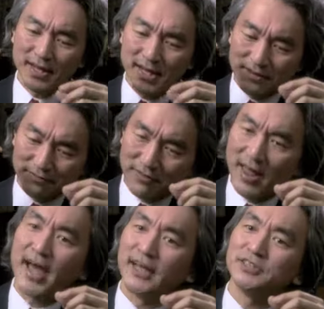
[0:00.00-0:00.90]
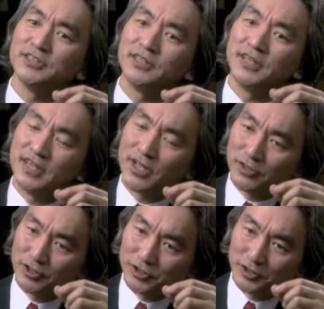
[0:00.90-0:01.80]
in a flash, he
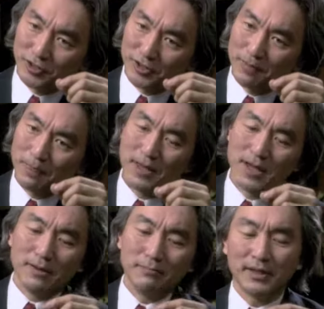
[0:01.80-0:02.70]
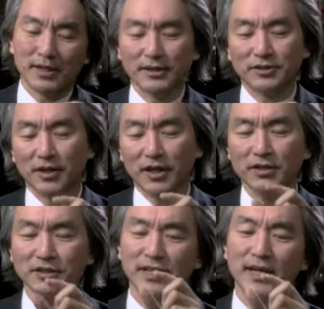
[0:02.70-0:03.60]
understood. Because to
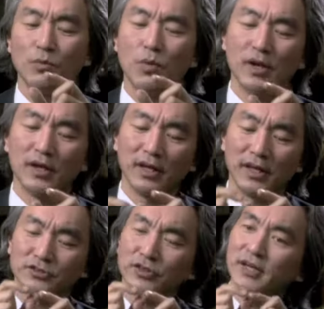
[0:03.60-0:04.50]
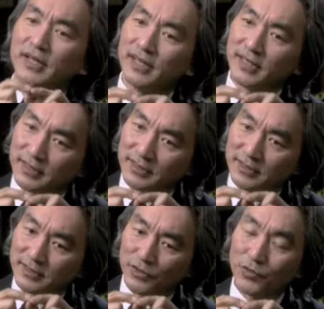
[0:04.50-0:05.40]
understand where an electron
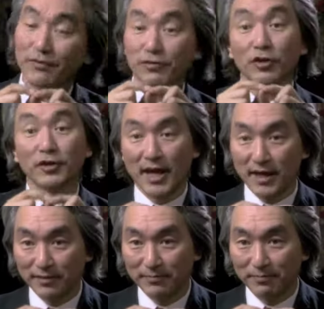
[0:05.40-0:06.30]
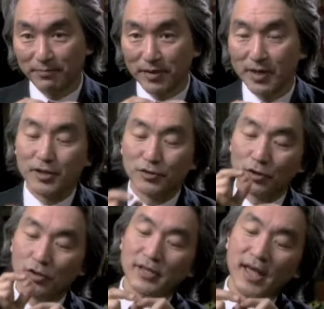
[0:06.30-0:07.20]
is, you have to look at it. To
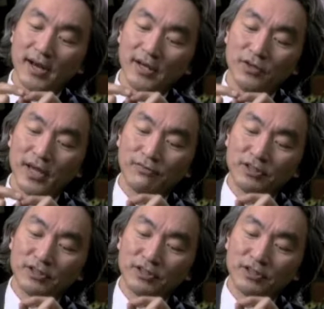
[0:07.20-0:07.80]
look at it, you have